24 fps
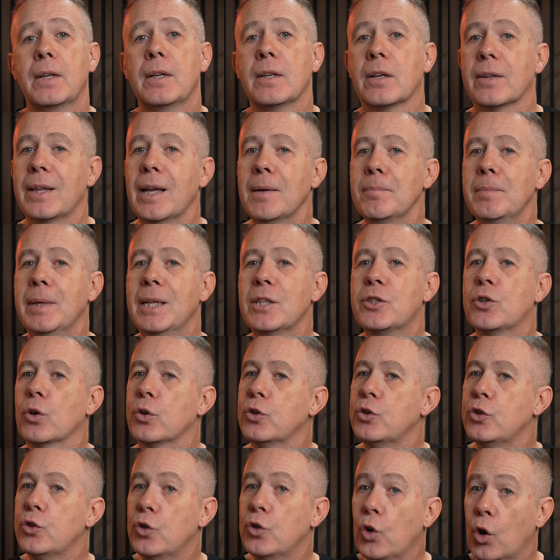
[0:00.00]
Now that means you're
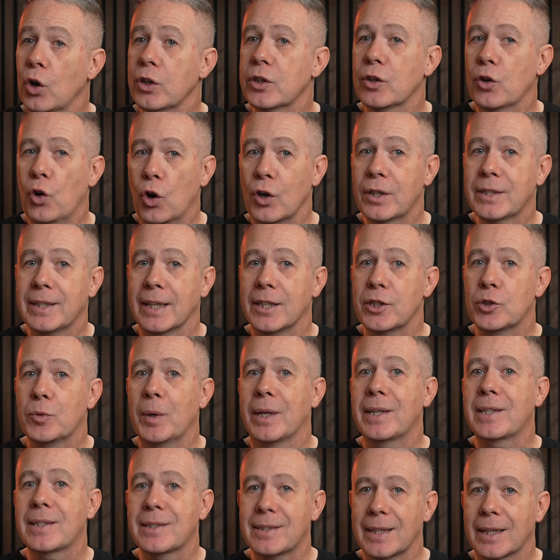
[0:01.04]
not locked into a
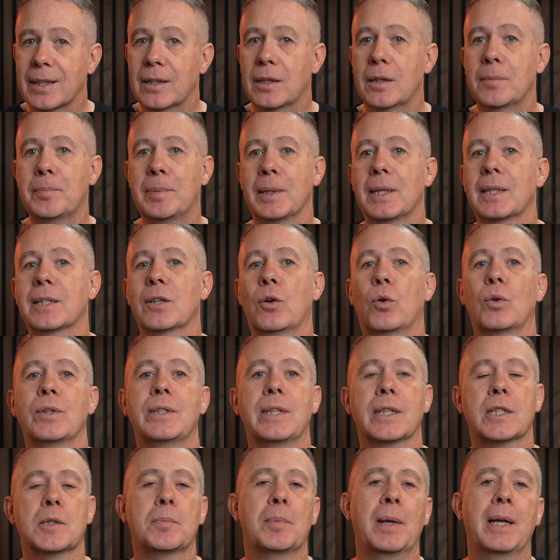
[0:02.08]
single builder or
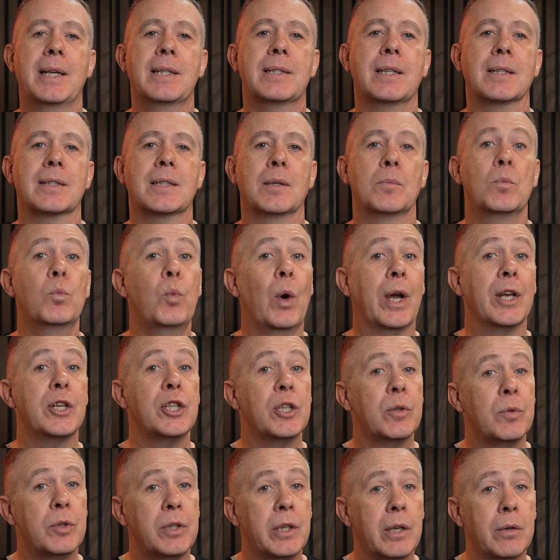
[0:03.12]
display system when
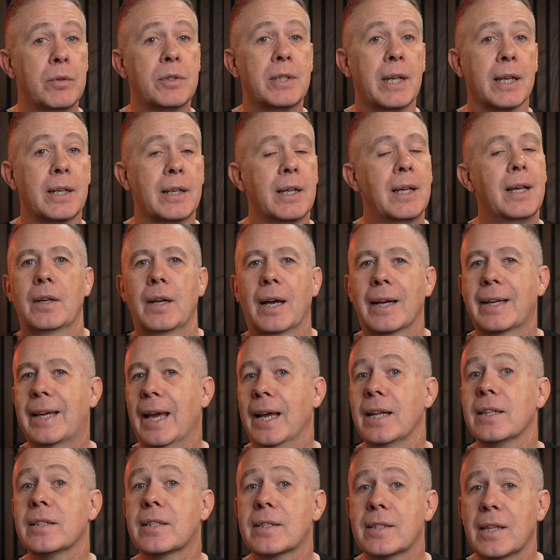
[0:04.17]
you use it.
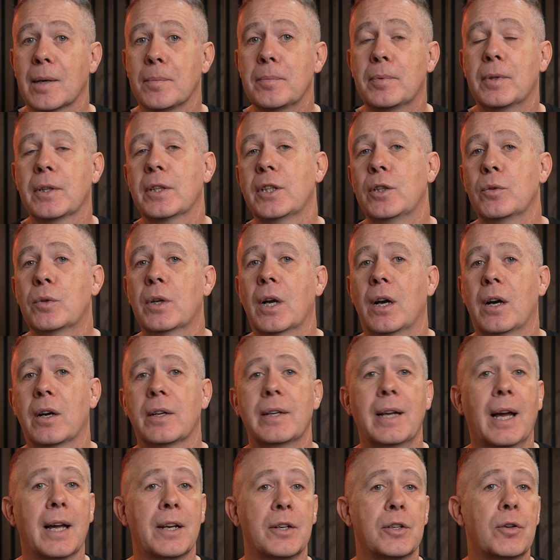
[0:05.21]
Again, something you
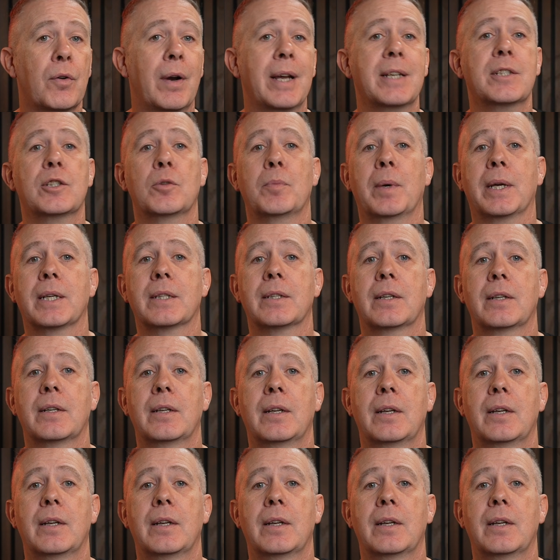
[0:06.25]
can't underestimate.